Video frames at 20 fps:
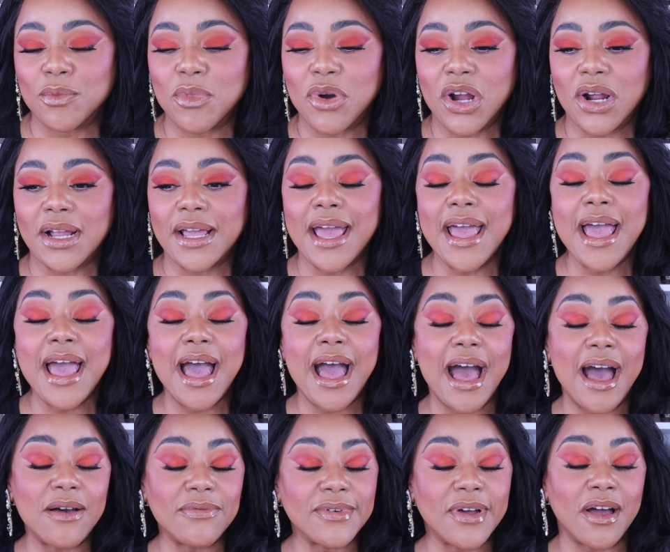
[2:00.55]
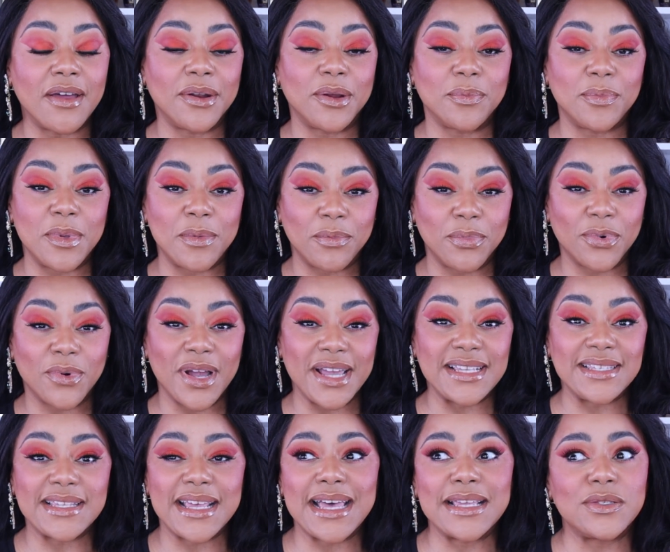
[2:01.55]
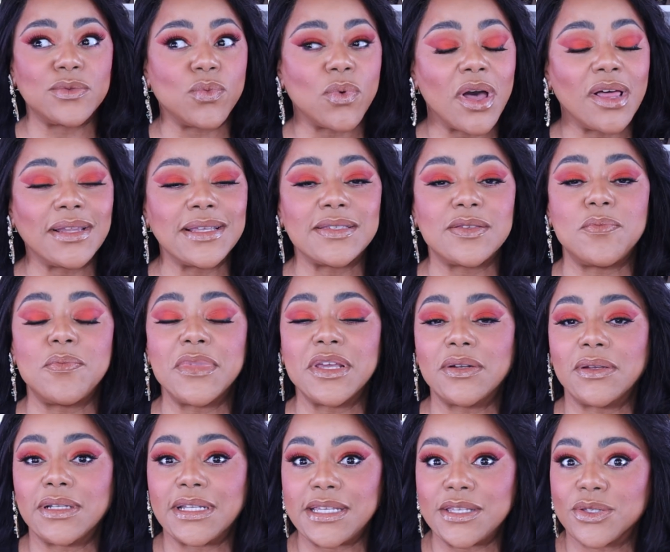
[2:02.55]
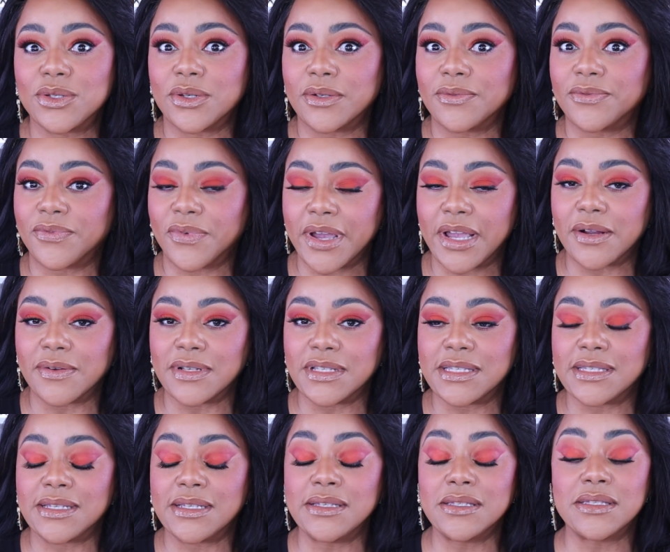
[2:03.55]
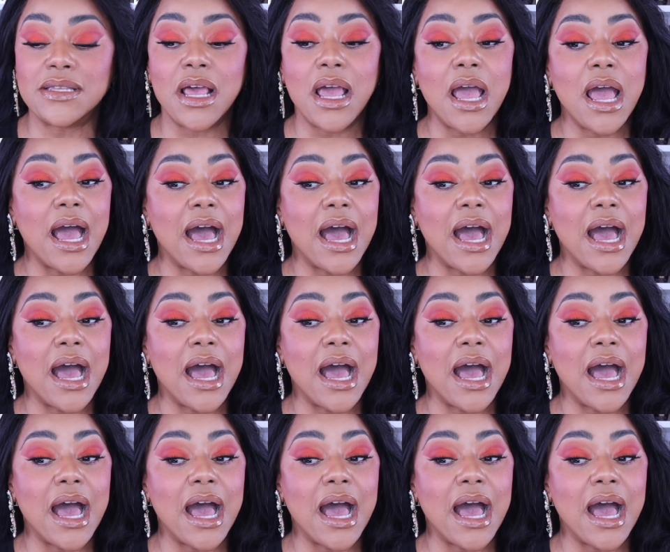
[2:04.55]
mark have gone up in price, as well as Middle Eastern fragrances.